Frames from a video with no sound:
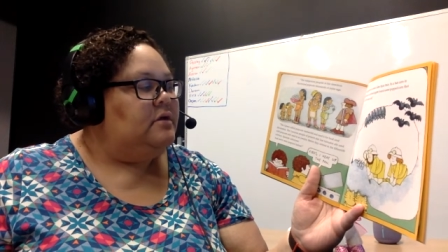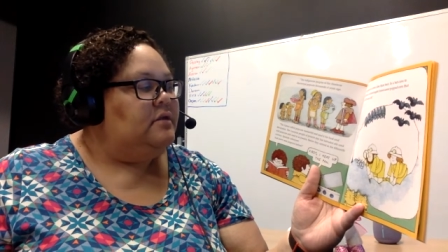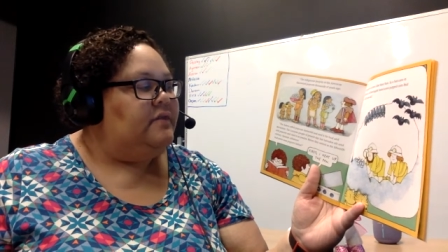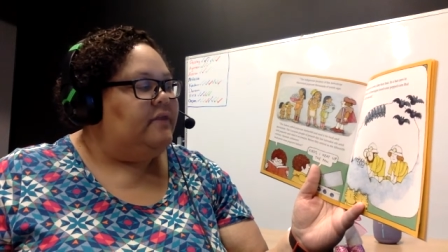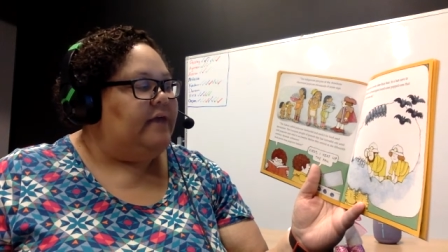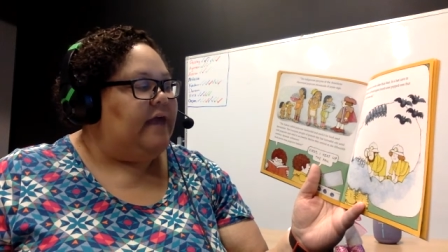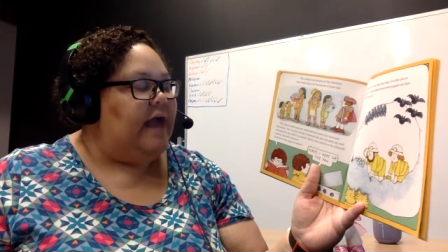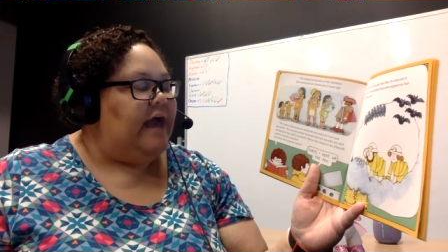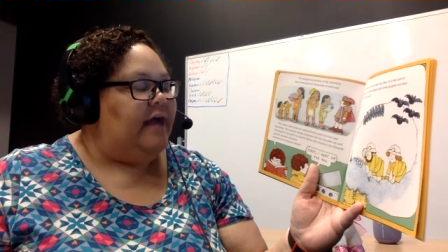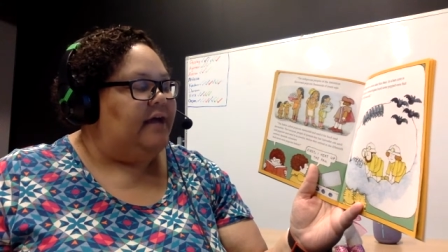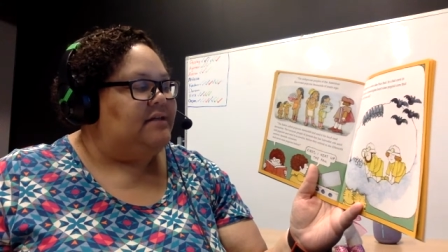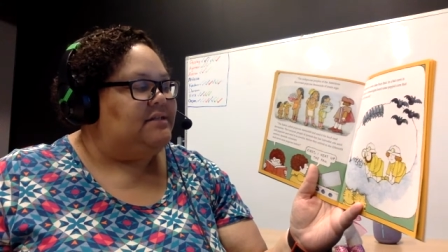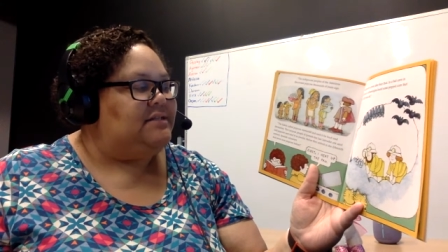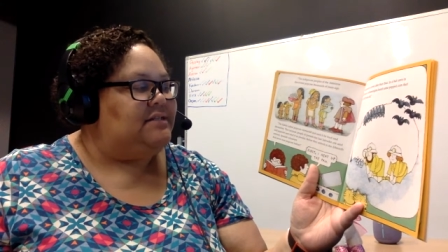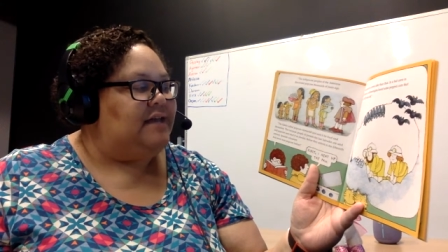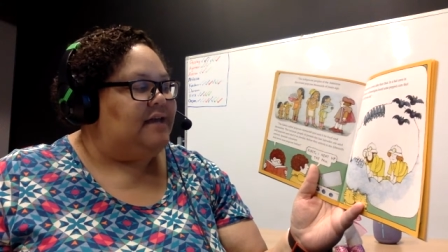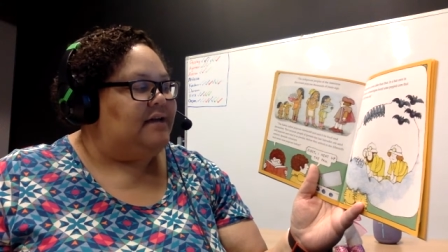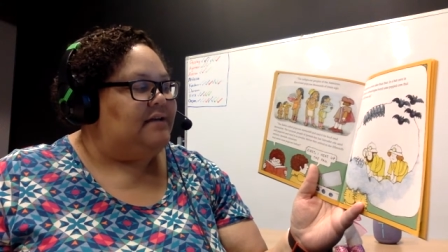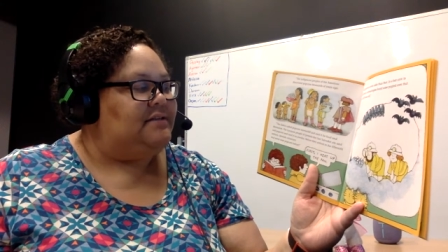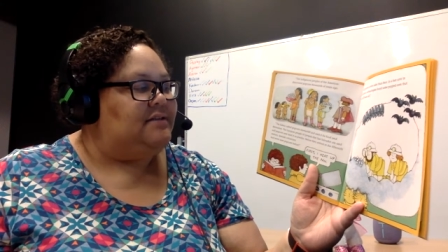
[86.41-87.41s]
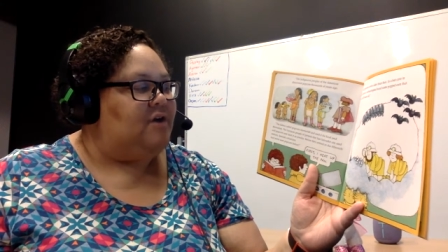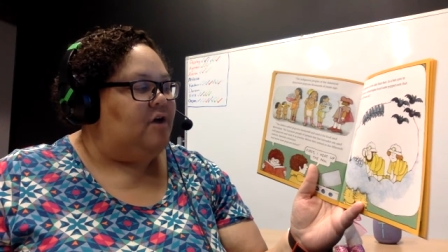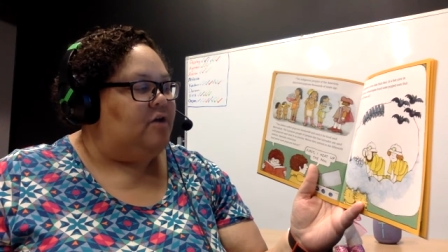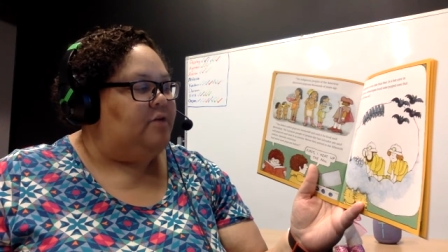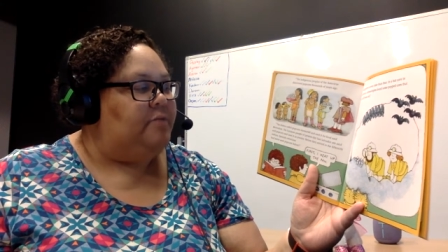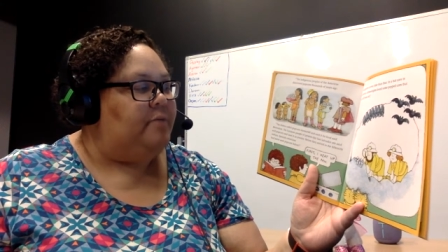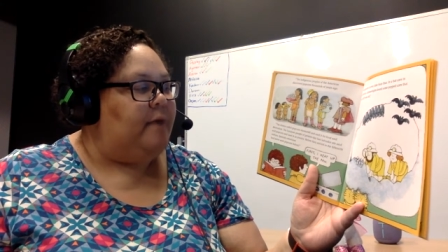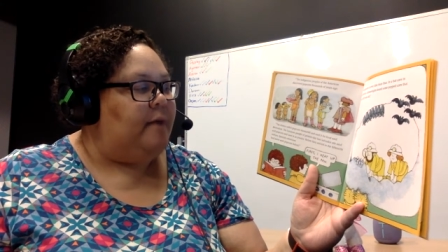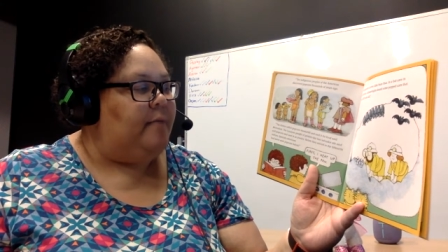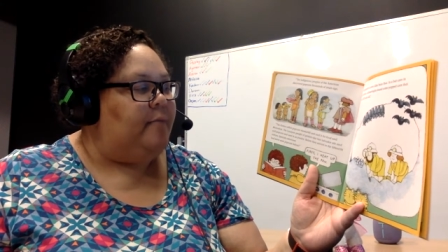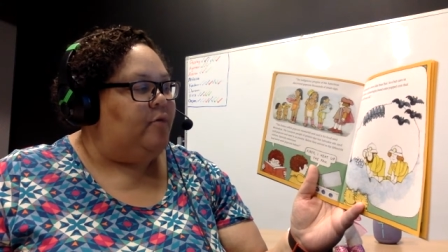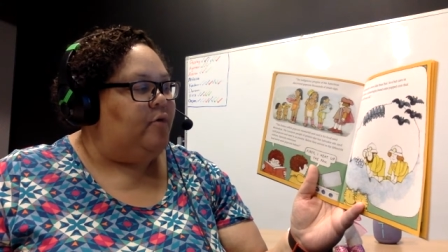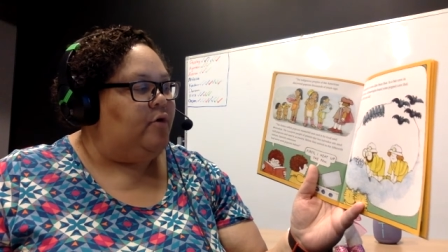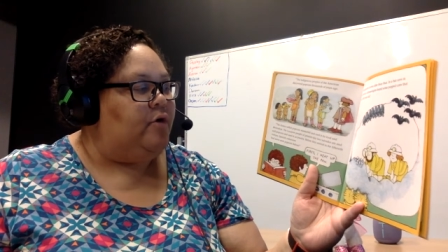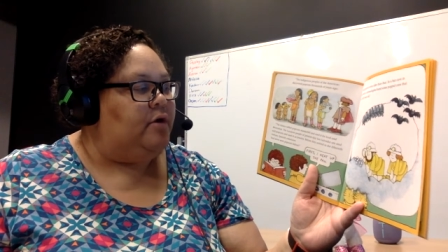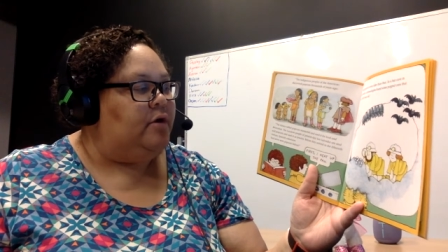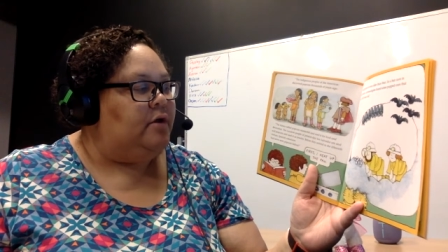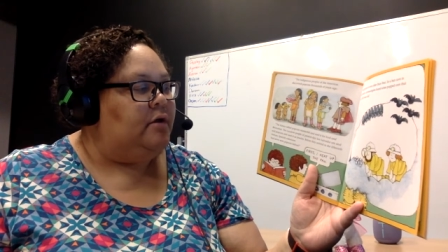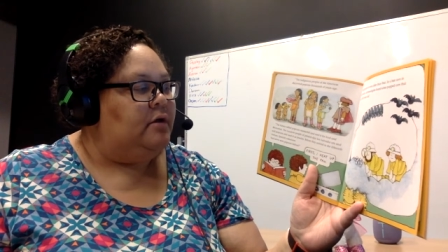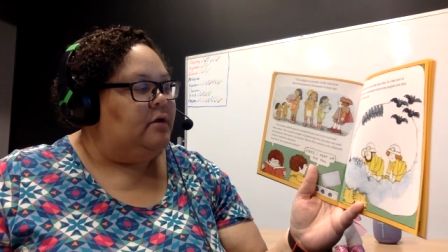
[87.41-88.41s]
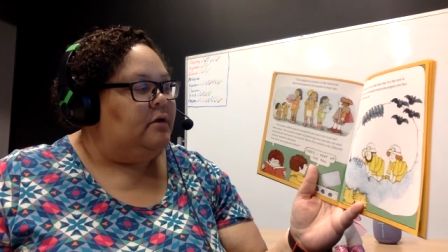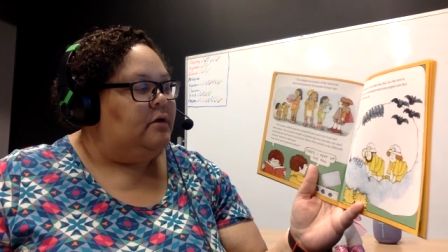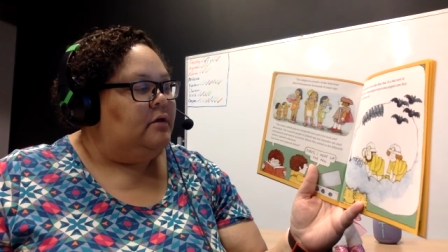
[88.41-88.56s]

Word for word: The Aztecs called popcorn